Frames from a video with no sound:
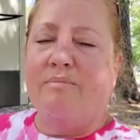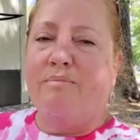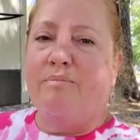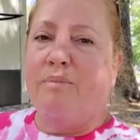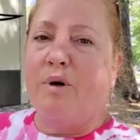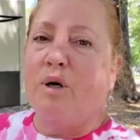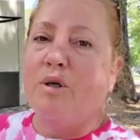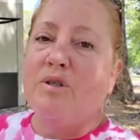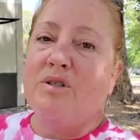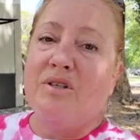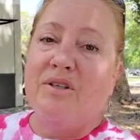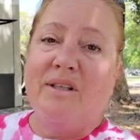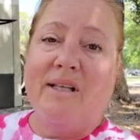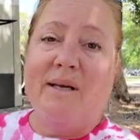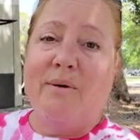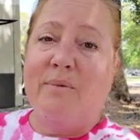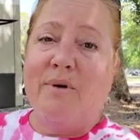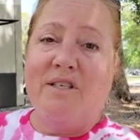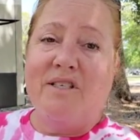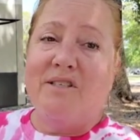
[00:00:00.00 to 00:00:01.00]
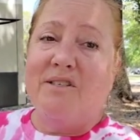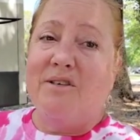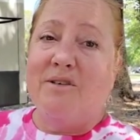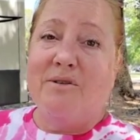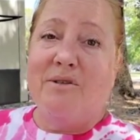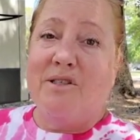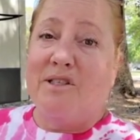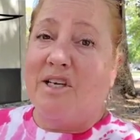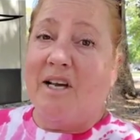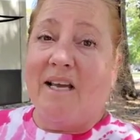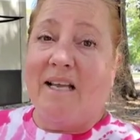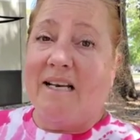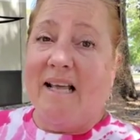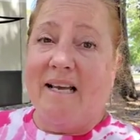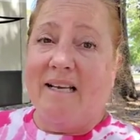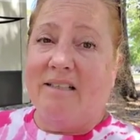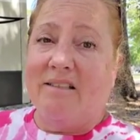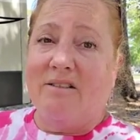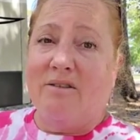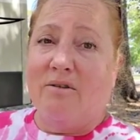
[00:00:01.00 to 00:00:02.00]
personally, we just use chicken
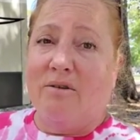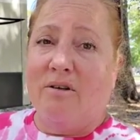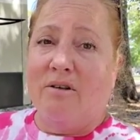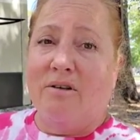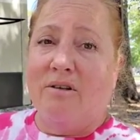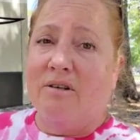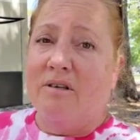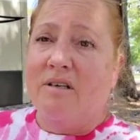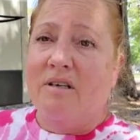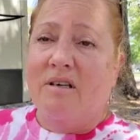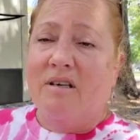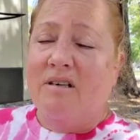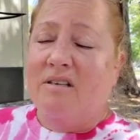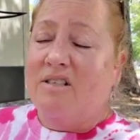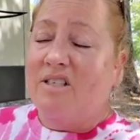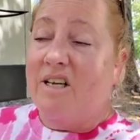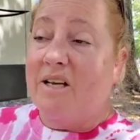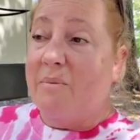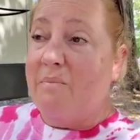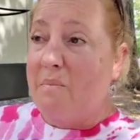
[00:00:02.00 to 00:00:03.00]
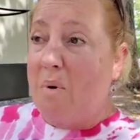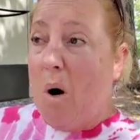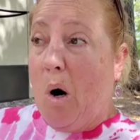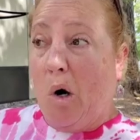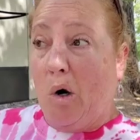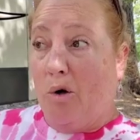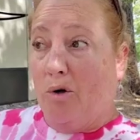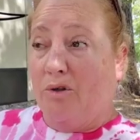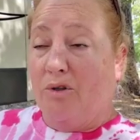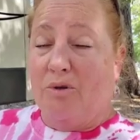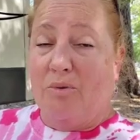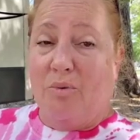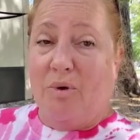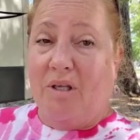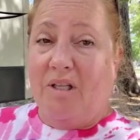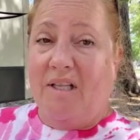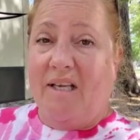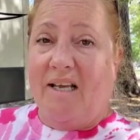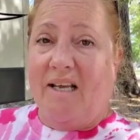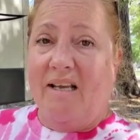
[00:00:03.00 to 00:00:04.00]
necks or chicken parts,
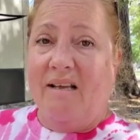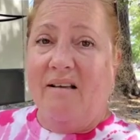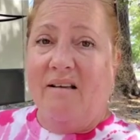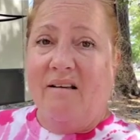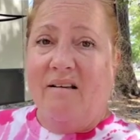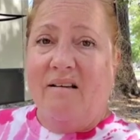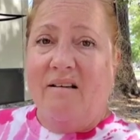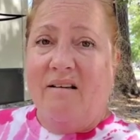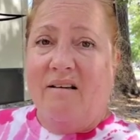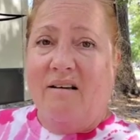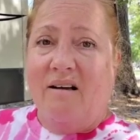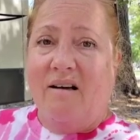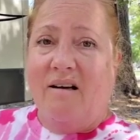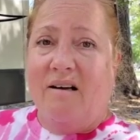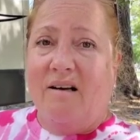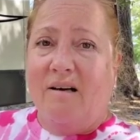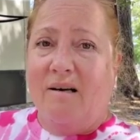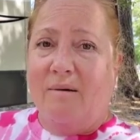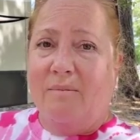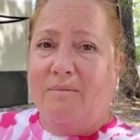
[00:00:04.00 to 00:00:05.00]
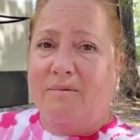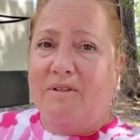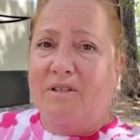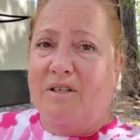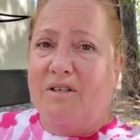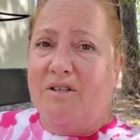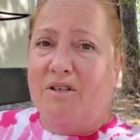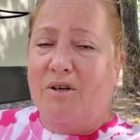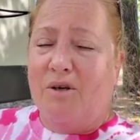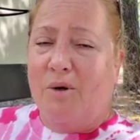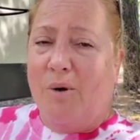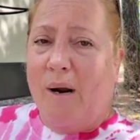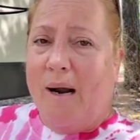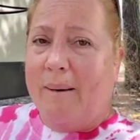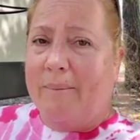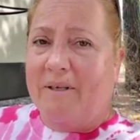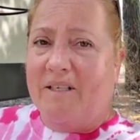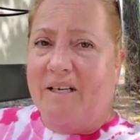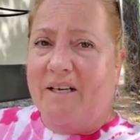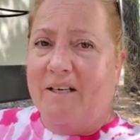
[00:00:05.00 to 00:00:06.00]
really, um, to do
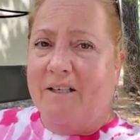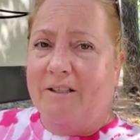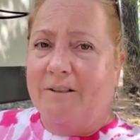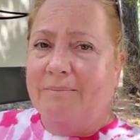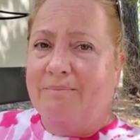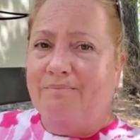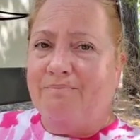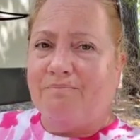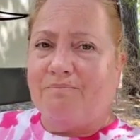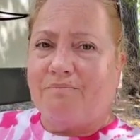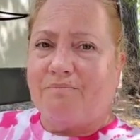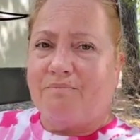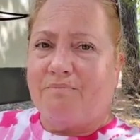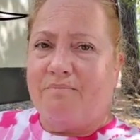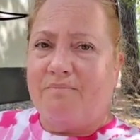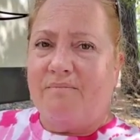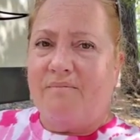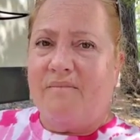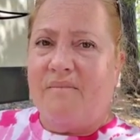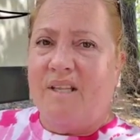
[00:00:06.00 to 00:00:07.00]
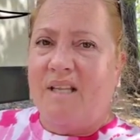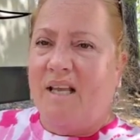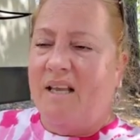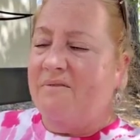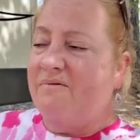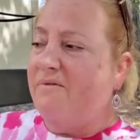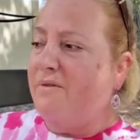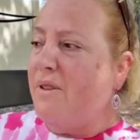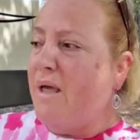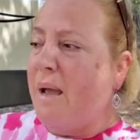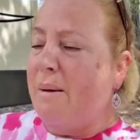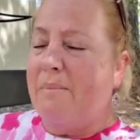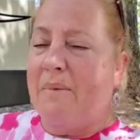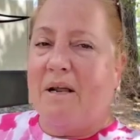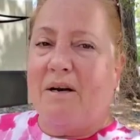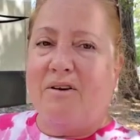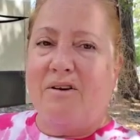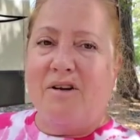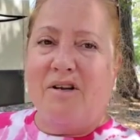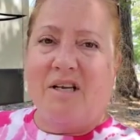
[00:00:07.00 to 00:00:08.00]
crabbing here. And for that
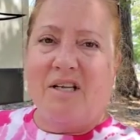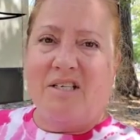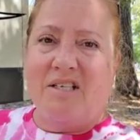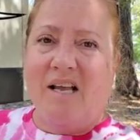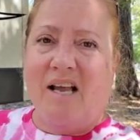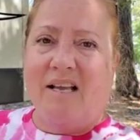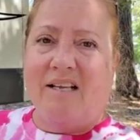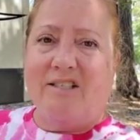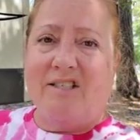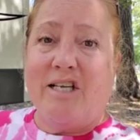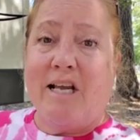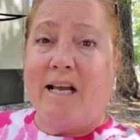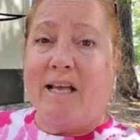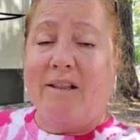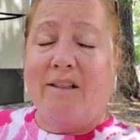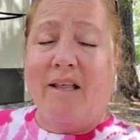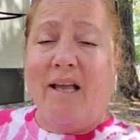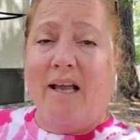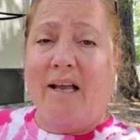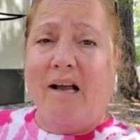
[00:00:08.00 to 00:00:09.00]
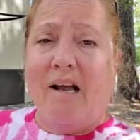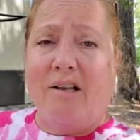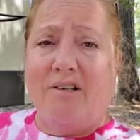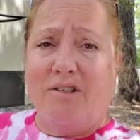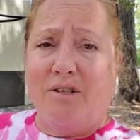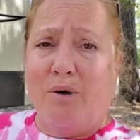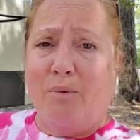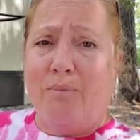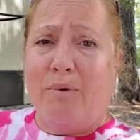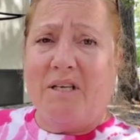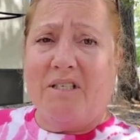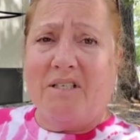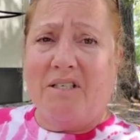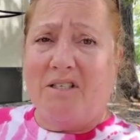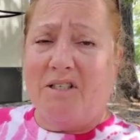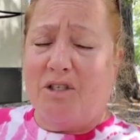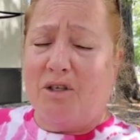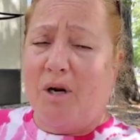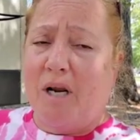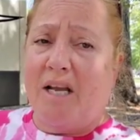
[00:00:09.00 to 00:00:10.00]
matter, you could tie a chicken leg onto a piece of
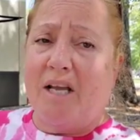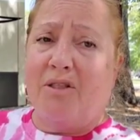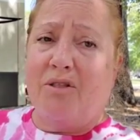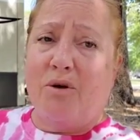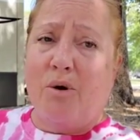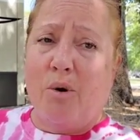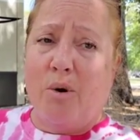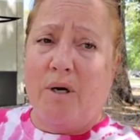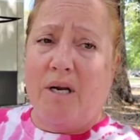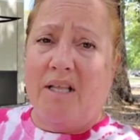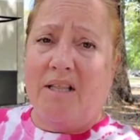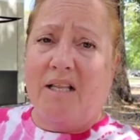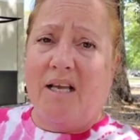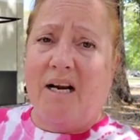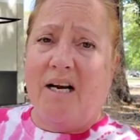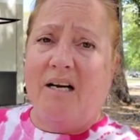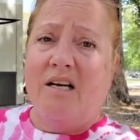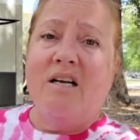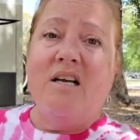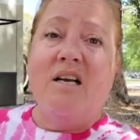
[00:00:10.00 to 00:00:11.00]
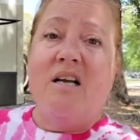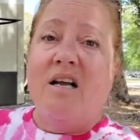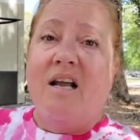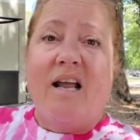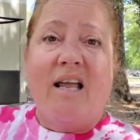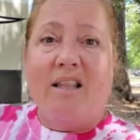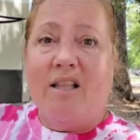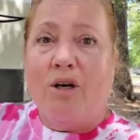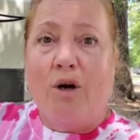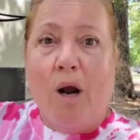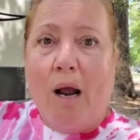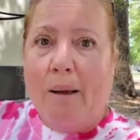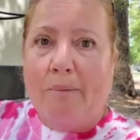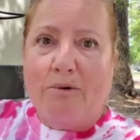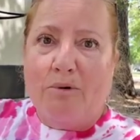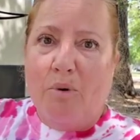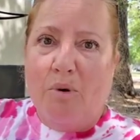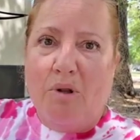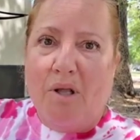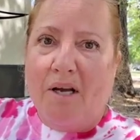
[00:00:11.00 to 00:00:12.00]
string and throw it in there and the crabs
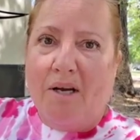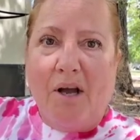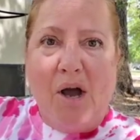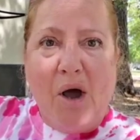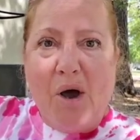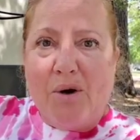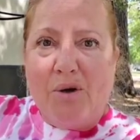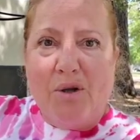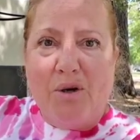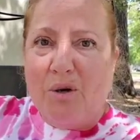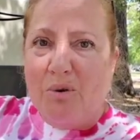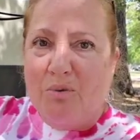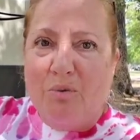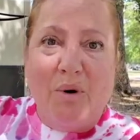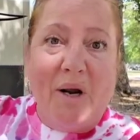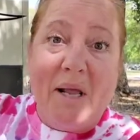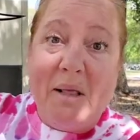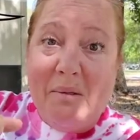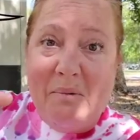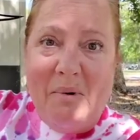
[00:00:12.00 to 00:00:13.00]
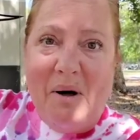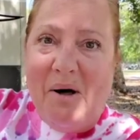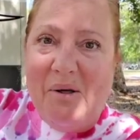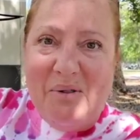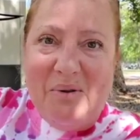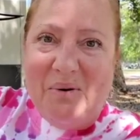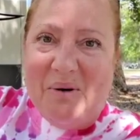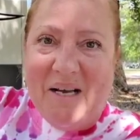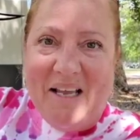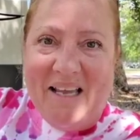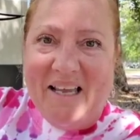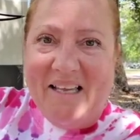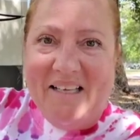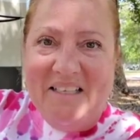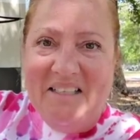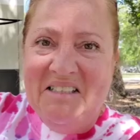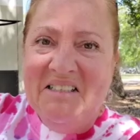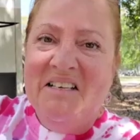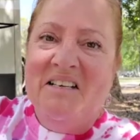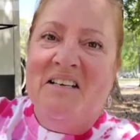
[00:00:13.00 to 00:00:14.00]
won't let go. You can reel them all the way in